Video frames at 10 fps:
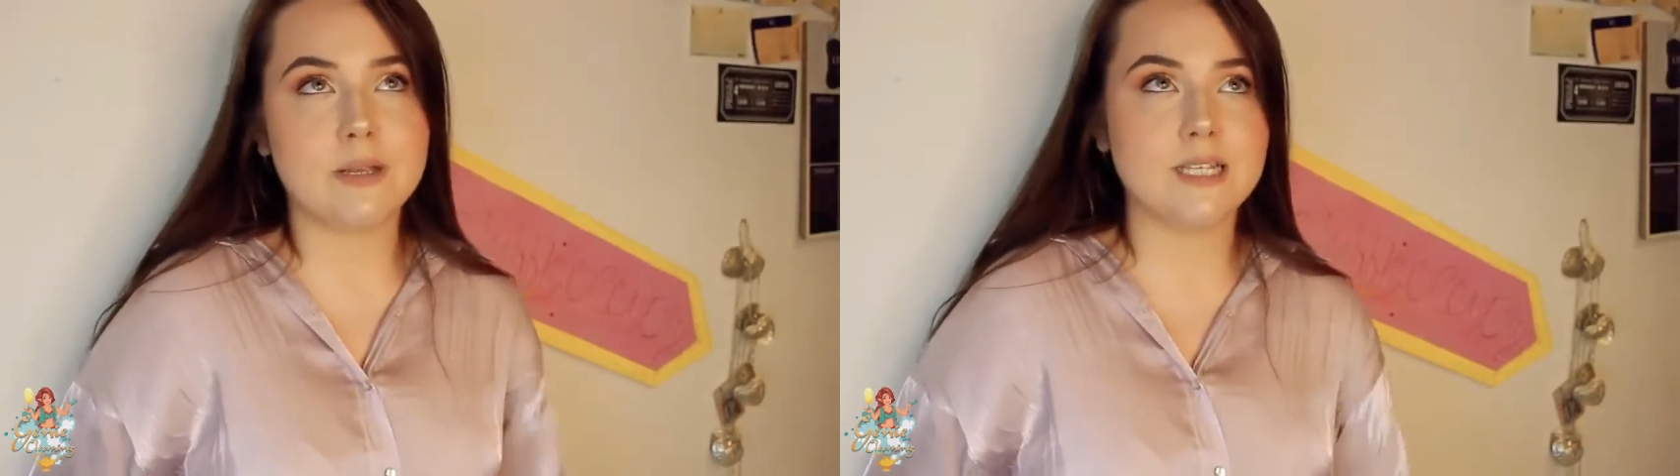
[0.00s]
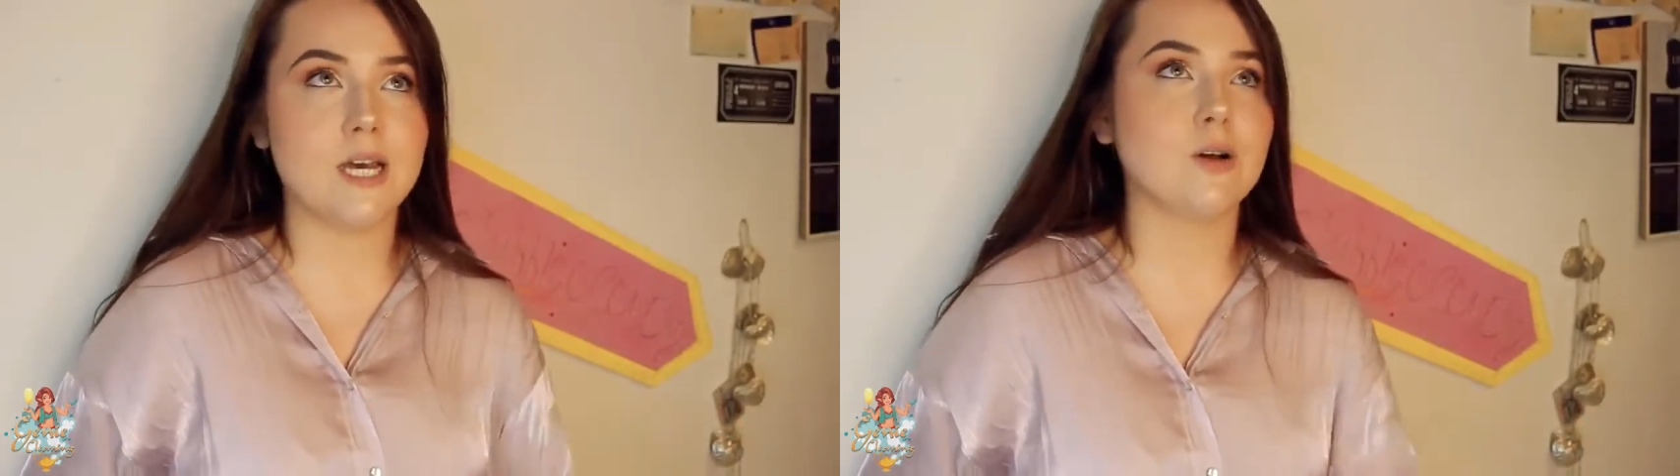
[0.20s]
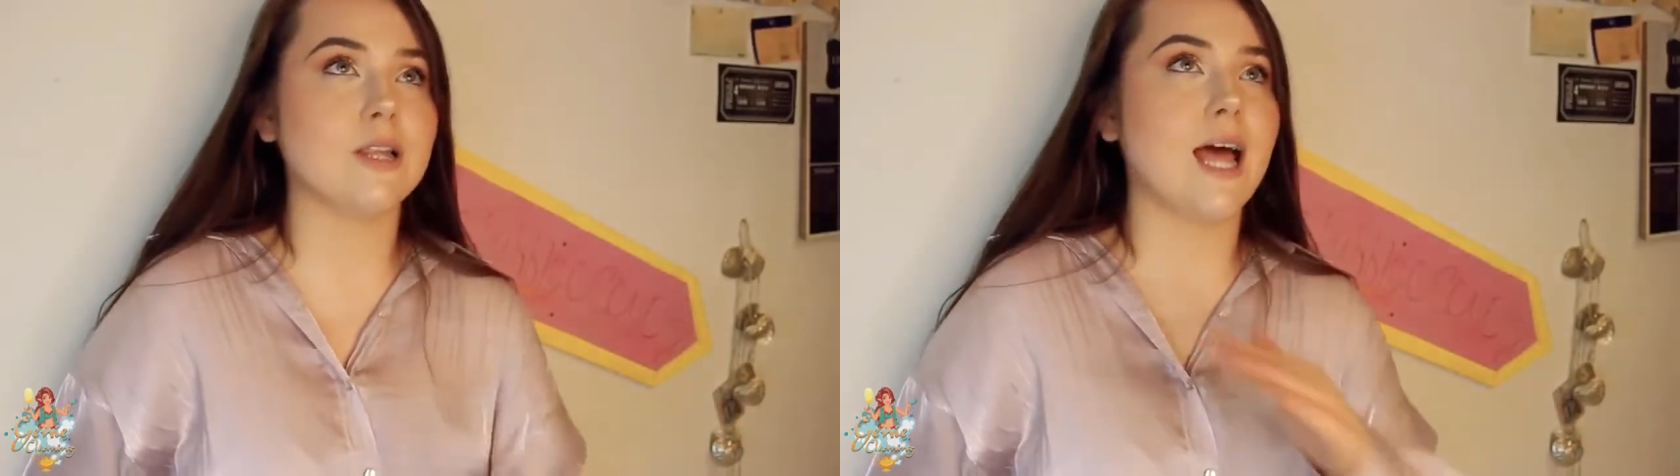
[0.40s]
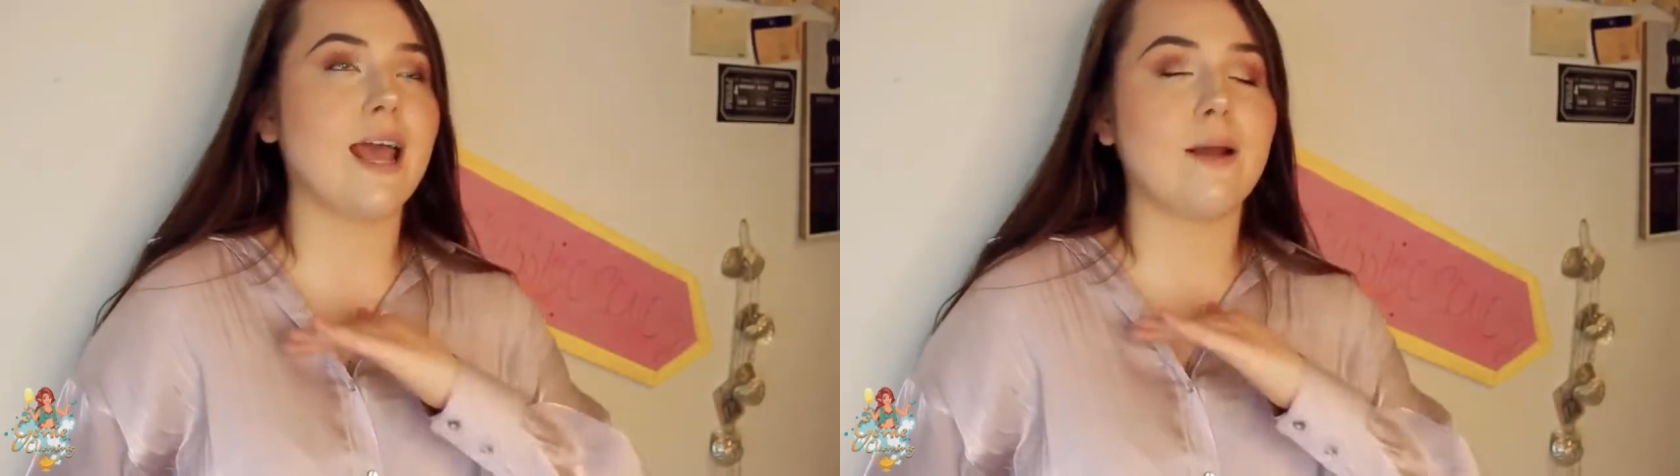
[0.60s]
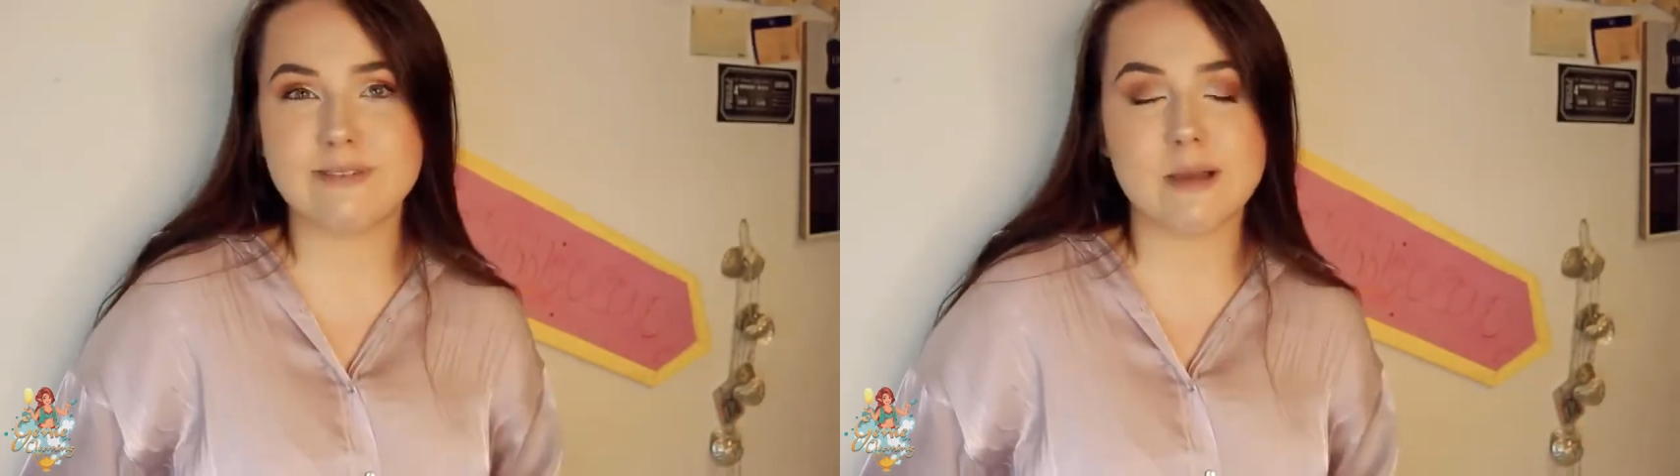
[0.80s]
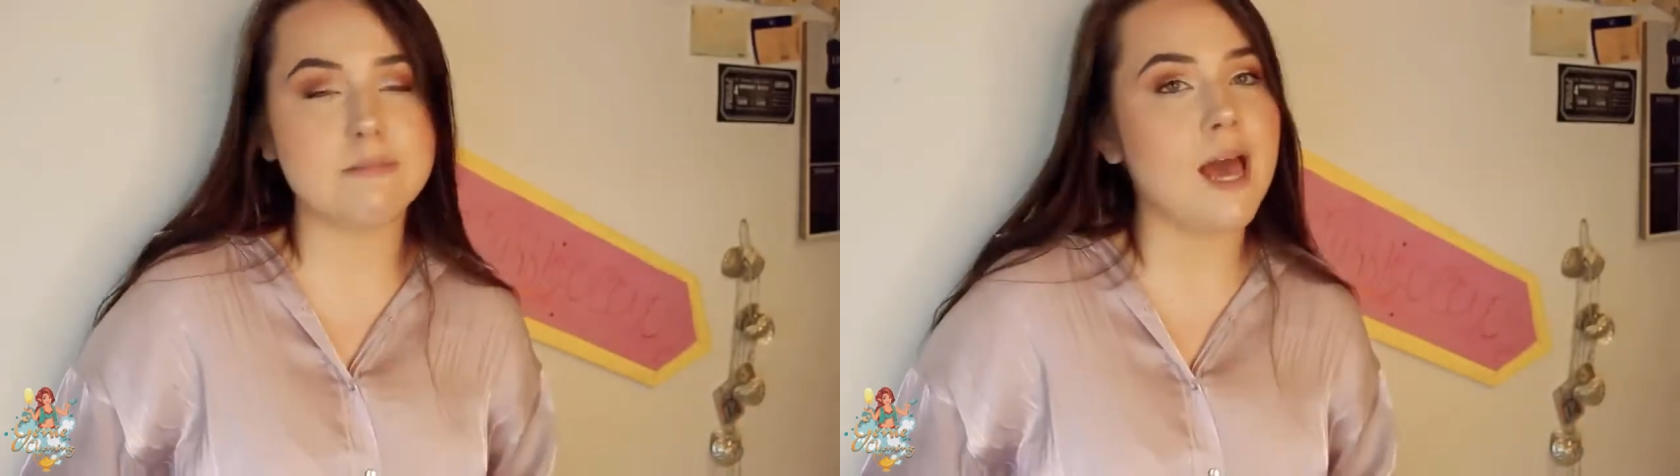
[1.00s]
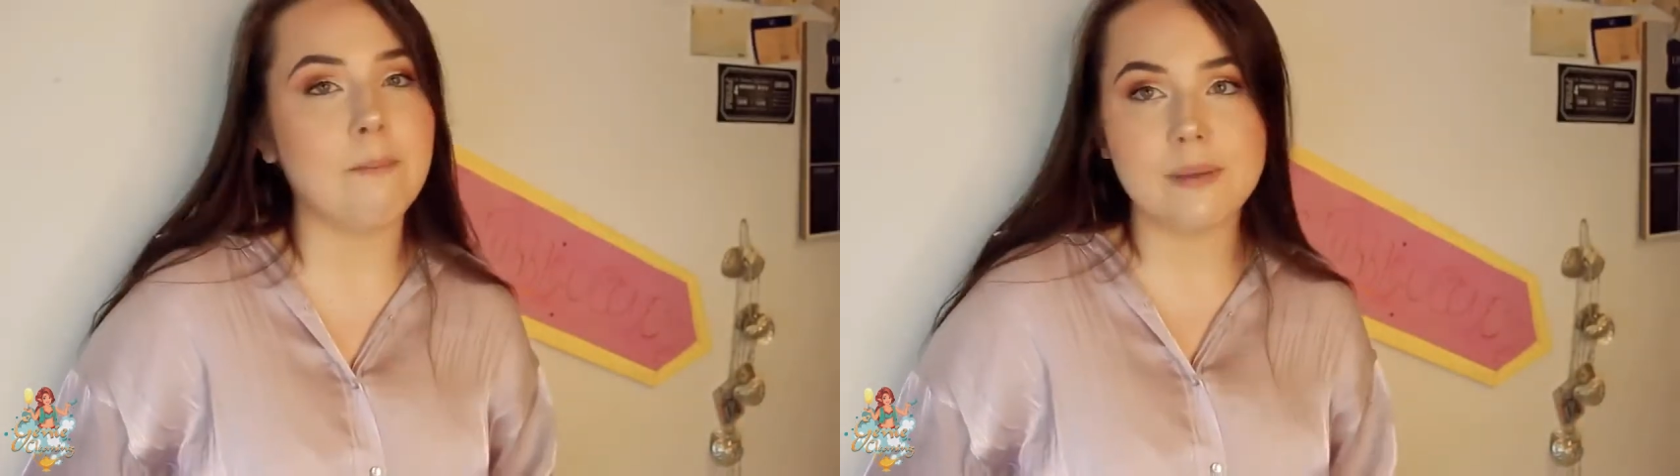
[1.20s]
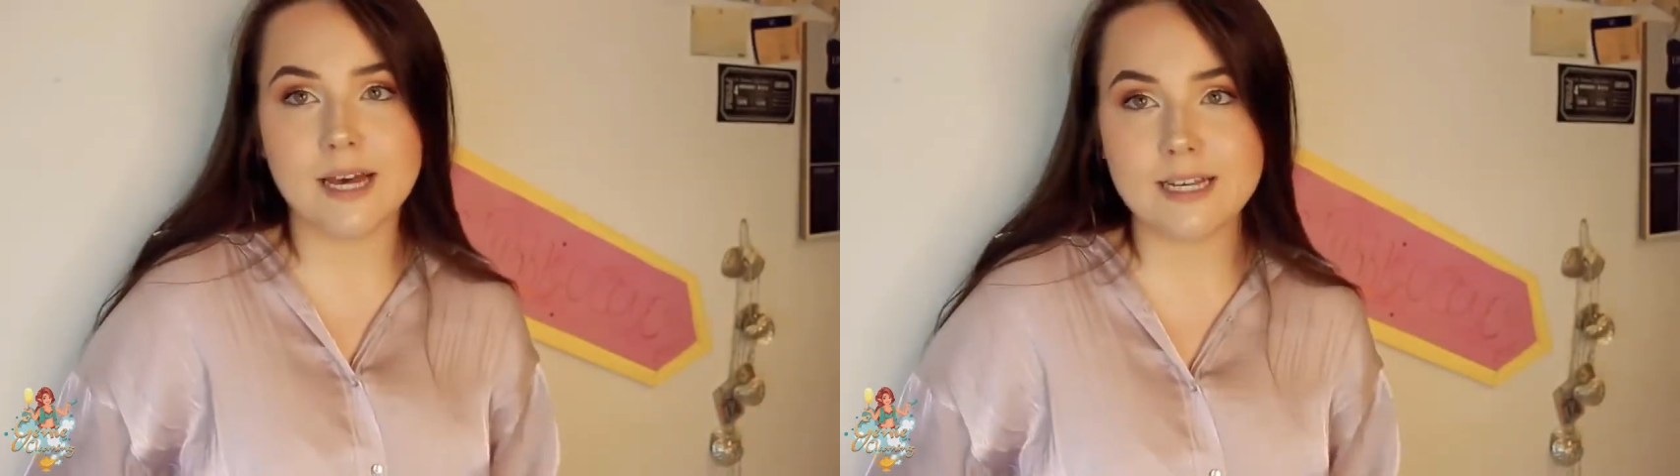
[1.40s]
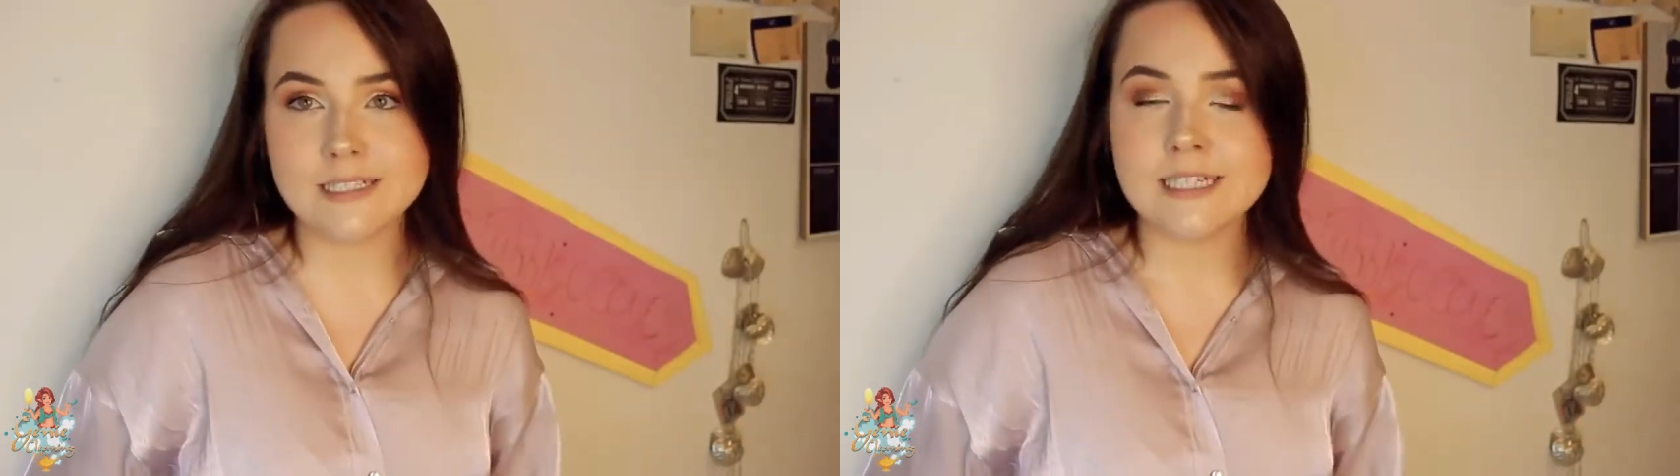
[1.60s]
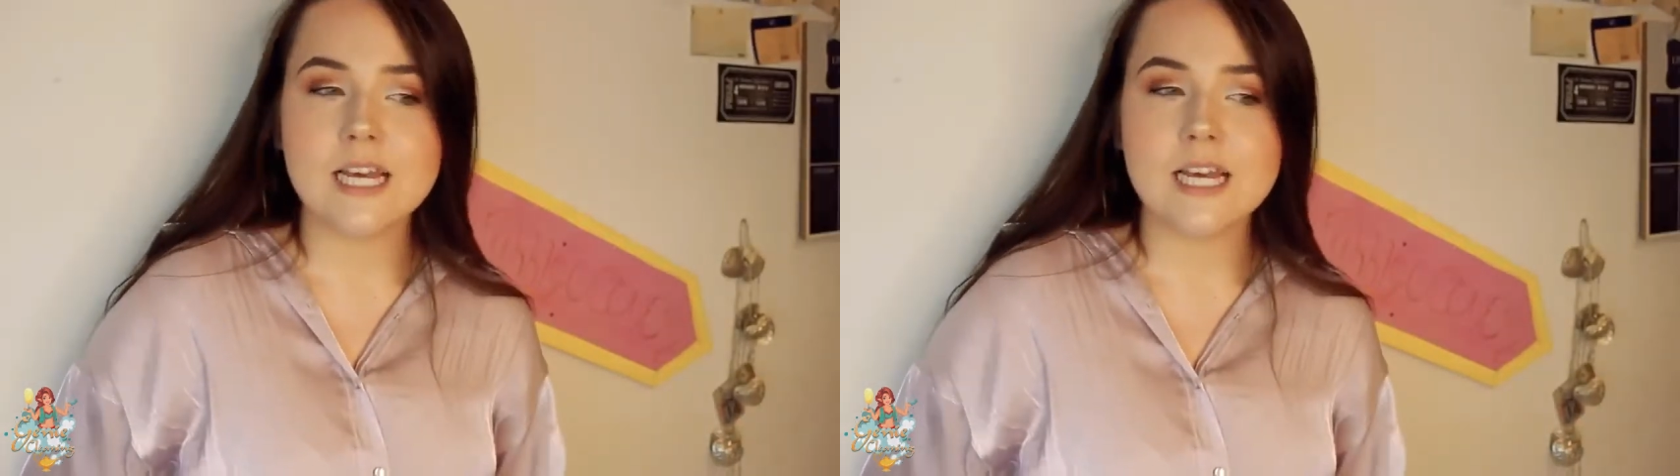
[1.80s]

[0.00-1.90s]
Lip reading: until like September,